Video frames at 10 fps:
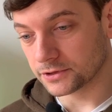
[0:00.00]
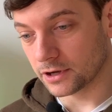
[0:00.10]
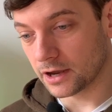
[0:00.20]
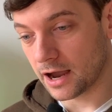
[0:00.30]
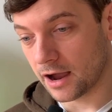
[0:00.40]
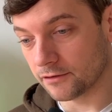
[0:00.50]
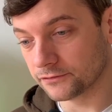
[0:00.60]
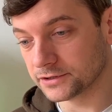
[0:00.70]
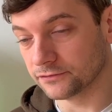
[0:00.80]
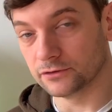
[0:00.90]
that
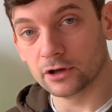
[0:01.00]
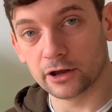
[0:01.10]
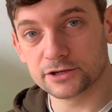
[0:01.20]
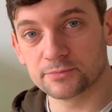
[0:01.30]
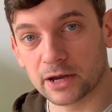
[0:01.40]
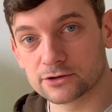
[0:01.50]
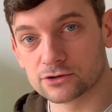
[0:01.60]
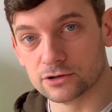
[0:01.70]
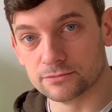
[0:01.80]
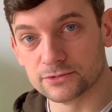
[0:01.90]
have different light
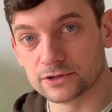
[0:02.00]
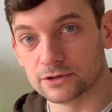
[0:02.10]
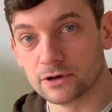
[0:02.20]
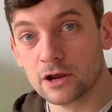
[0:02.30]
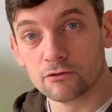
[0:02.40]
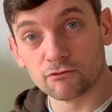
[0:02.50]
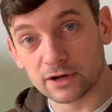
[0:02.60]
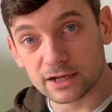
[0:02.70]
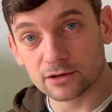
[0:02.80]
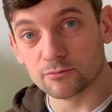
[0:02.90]
spectrums and
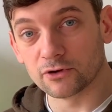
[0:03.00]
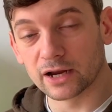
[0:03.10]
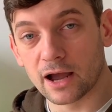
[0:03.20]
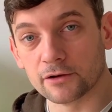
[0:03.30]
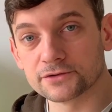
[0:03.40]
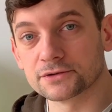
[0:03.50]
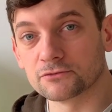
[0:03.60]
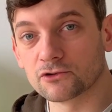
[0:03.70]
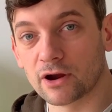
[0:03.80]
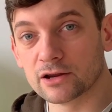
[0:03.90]
really can bring out
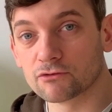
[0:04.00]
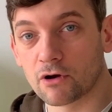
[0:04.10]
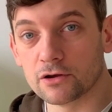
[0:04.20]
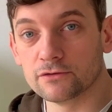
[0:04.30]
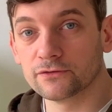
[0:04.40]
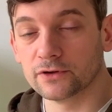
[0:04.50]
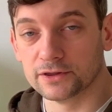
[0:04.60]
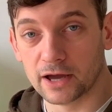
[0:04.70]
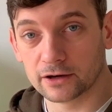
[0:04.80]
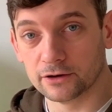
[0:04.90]
some great growth
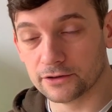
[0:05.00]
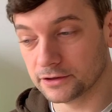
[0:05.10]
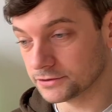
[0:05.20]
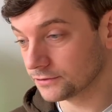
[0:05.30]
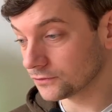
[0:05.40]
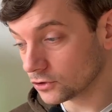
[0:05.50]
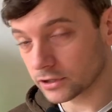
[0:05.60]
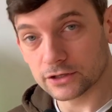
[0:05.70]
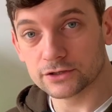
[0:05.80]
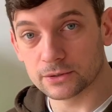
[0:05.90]
and that kind of thing. So if you're
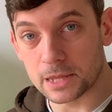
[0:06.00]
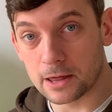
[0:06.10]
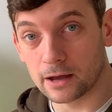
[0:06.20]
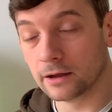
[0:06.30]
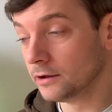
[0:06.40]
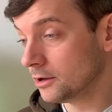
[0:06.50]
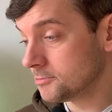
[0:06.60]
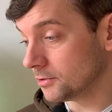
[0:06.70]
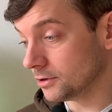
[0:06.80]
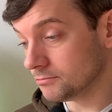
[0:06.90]
looking at doing that,
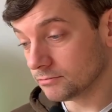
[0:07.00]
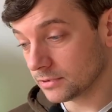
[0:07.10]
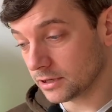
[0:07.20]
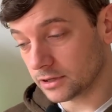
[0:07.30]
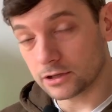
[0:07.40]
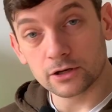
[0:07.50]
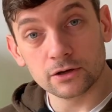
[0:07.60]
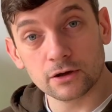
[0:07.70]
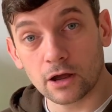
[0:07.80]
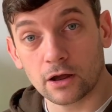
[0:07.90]
then
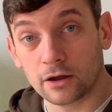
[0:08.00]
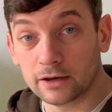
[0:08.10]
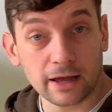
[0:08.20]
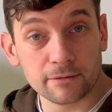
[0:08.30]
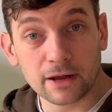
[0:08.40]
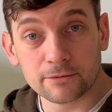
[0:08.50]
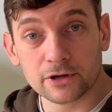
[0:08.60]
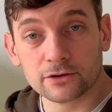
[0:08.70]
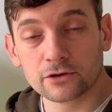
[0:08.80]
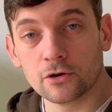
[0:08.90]
let me
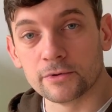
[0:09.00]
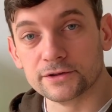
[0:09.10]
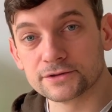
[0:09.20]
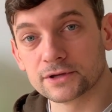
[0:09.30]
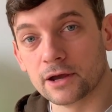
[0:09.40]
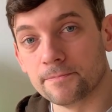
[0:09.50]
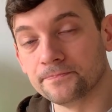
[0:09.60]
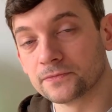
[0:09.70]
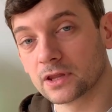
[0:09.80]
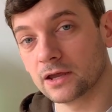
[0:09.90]
know in the comments
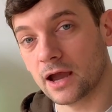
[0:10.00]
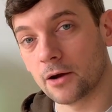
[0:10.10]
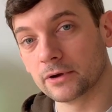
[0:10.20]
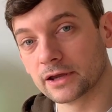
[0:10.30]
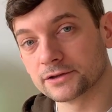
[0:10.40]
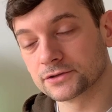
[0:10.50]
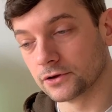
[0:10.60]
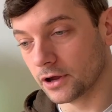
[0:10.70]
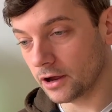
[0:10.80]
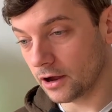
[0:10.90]
how it gets
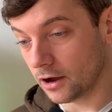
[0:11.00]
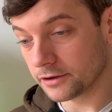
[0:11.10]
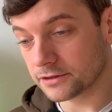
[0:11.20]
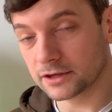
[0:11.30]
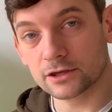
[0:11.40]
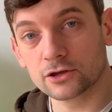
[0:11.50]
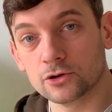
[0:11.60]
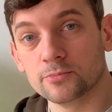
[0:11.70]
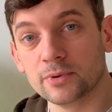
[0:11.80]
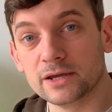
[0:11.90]
on. I think it
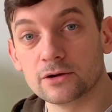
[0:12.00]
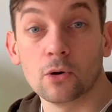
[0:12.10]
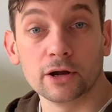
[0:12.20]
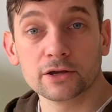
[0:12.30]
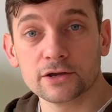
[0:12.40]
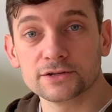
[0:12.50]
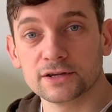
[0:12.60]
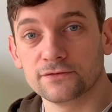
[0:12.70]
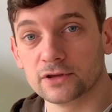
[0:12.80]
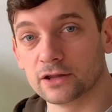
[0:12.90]
could be quite good
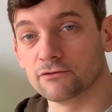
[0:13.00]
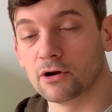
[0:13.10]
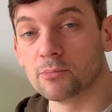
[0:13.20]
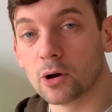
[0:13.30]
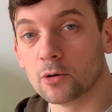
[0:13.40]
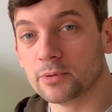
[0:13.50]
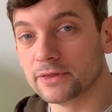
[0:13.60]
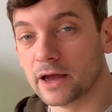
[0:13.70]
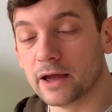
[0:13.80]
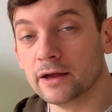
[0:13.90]
if you get the right bulb in
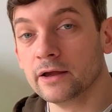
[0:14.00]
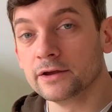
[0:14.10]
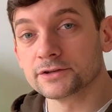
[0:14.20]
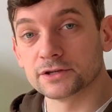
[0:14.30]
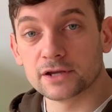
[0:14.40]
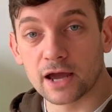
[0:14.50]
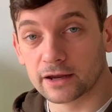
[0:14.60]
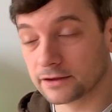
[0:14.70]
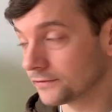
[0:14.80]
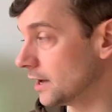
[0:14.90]
there. So yeah,
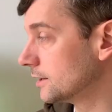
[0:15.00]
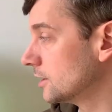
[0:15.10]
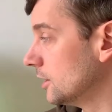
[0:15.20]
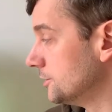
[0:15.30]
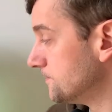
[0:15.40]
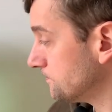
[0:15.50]
give that a go.